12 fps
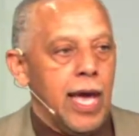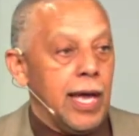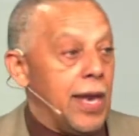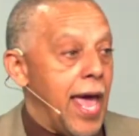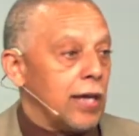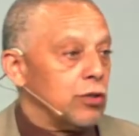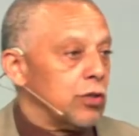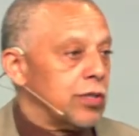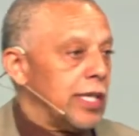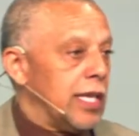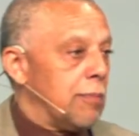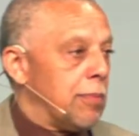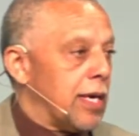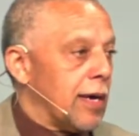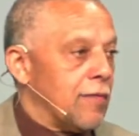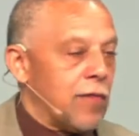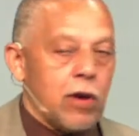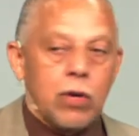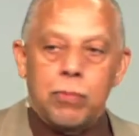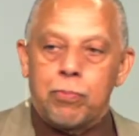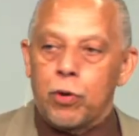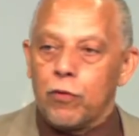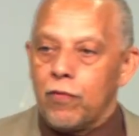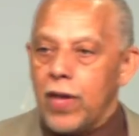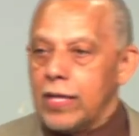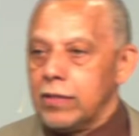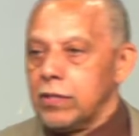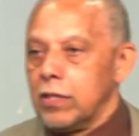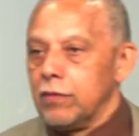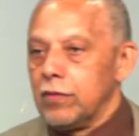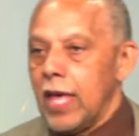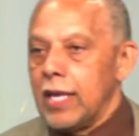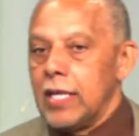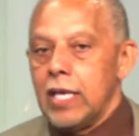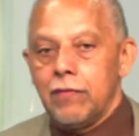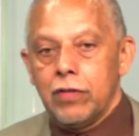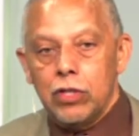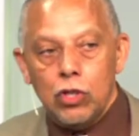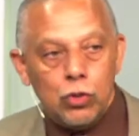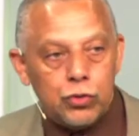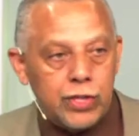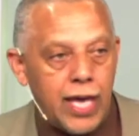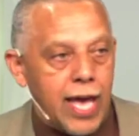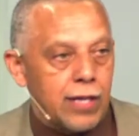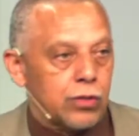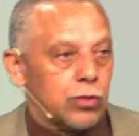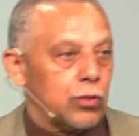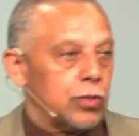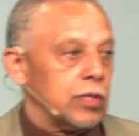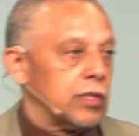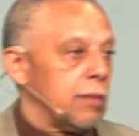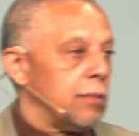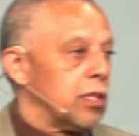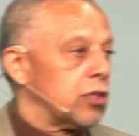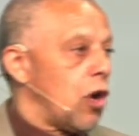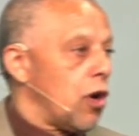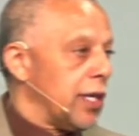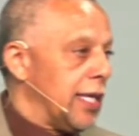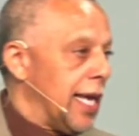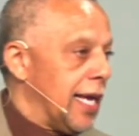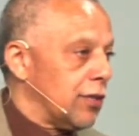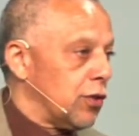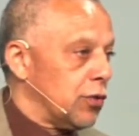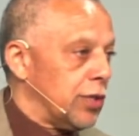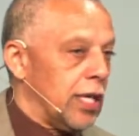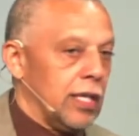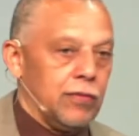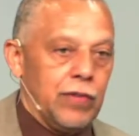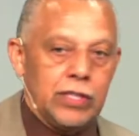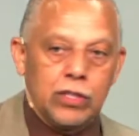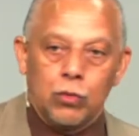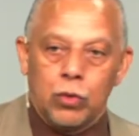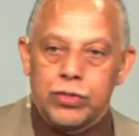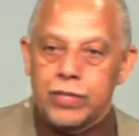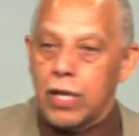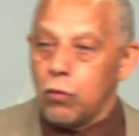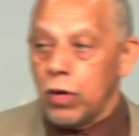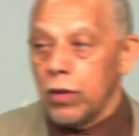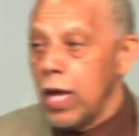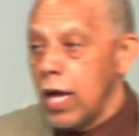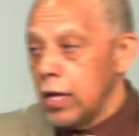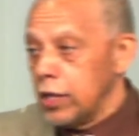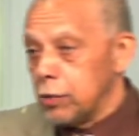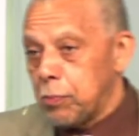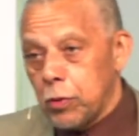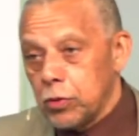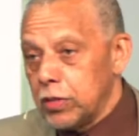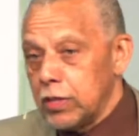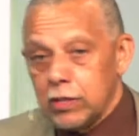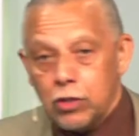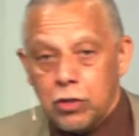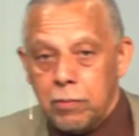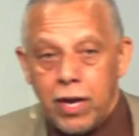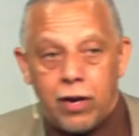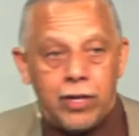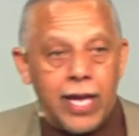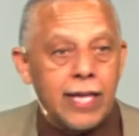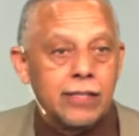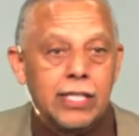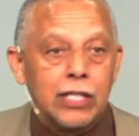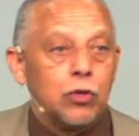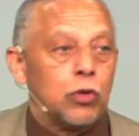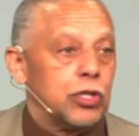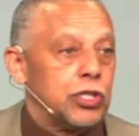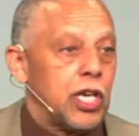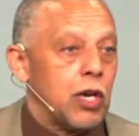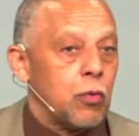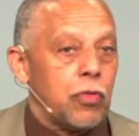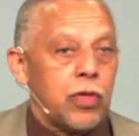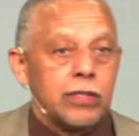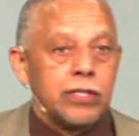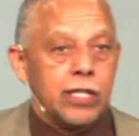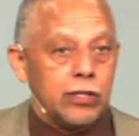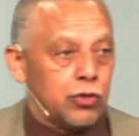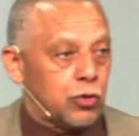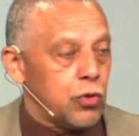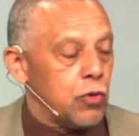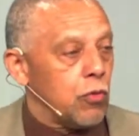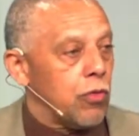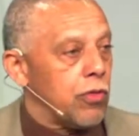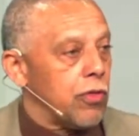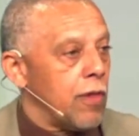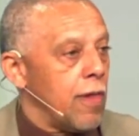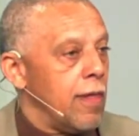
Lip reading: And now you're seeing it become very pervasive that even newscasters and some of the talking heads on television will say, well, this person is going to be our guest. He's going to share with us his truth.